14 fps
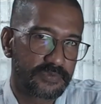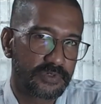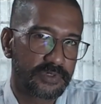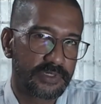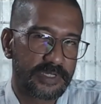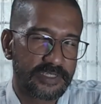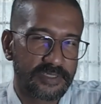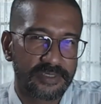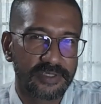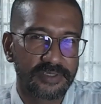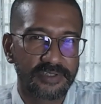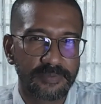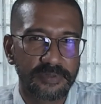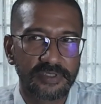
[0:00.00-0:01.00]
If you're less than
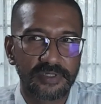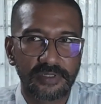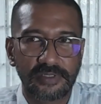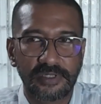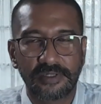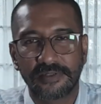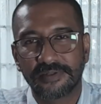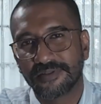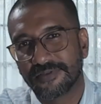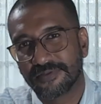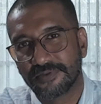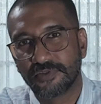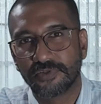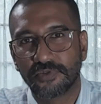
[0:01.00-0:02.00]
3%, there,
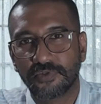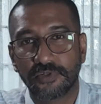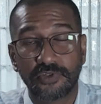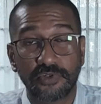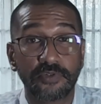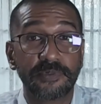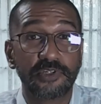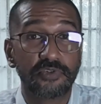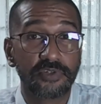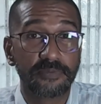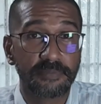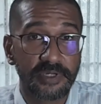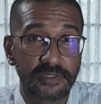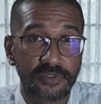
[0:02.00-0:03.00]
you could be
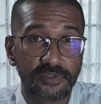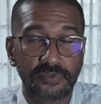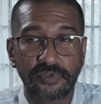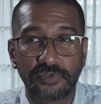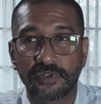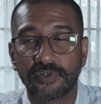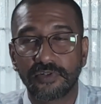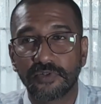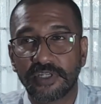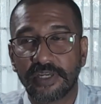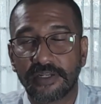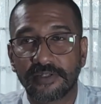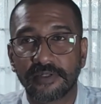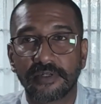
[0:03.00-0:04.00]
doing better. So you got to look
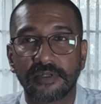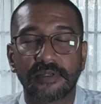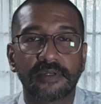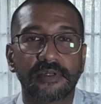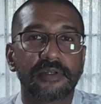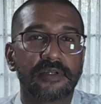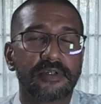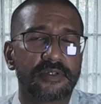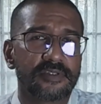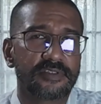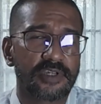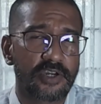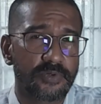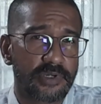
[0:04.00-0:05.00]
at
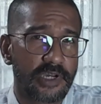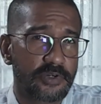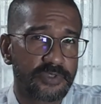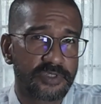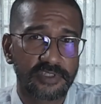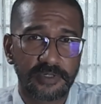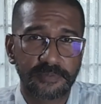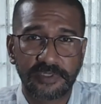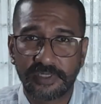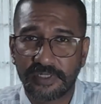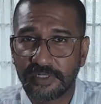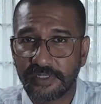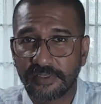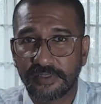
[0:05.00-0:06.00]
how the
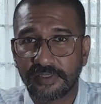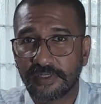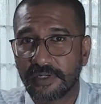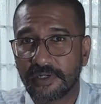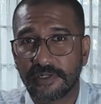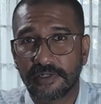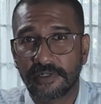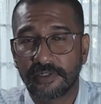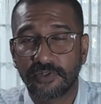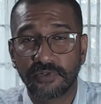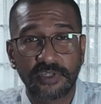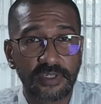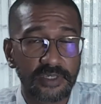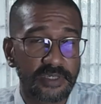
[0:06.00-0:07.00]
subject lines are
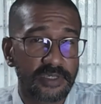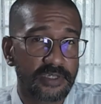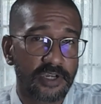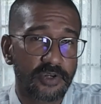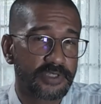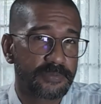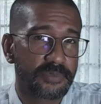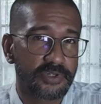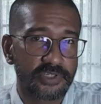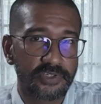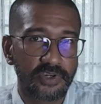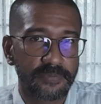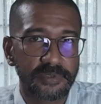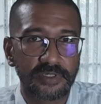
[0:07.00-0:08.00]
looking, how the body
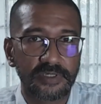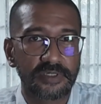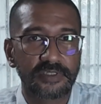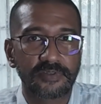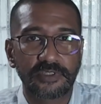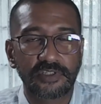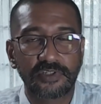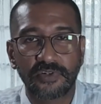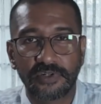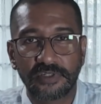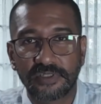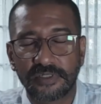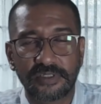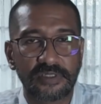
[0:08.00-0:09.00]
copy is, what the
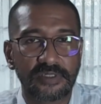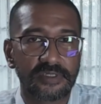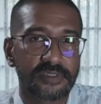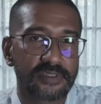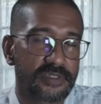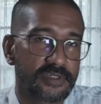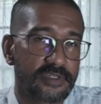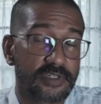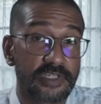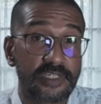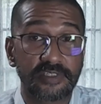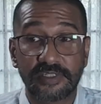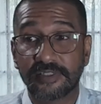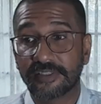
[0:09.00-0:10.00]
content is.
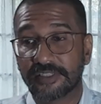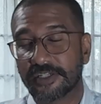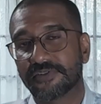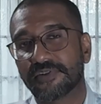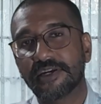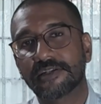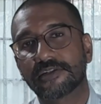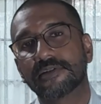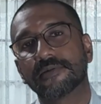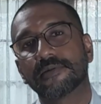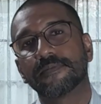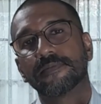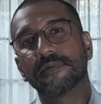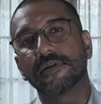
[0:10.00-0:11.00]
Is the right
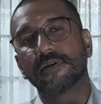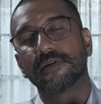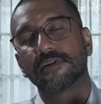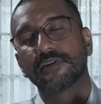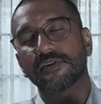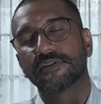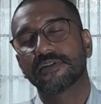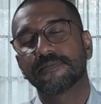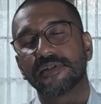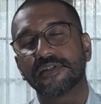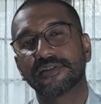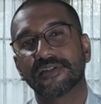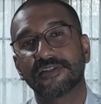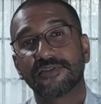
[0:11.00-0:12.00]
content
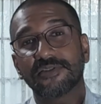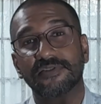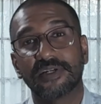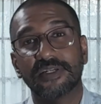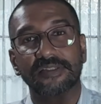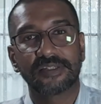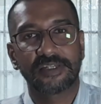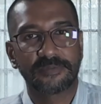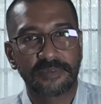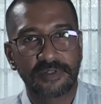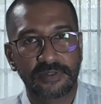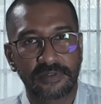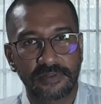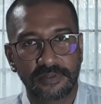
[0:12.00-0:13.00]
being sent to the right segment?